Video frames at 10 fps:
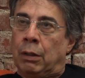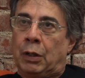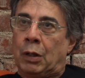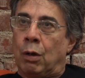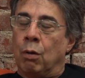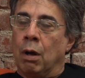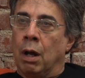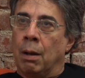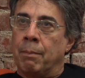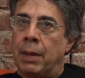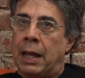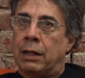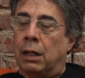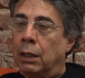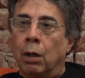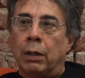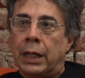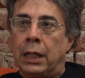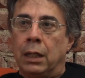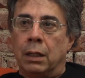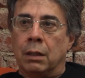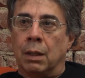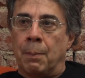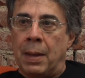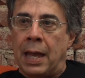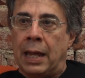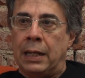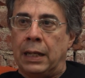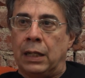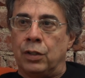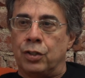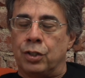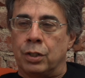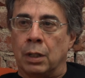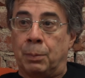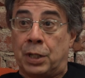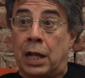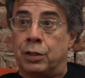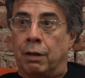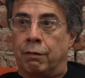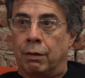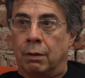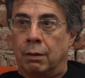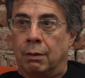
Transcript: you know, um, and clearly the man is obsessive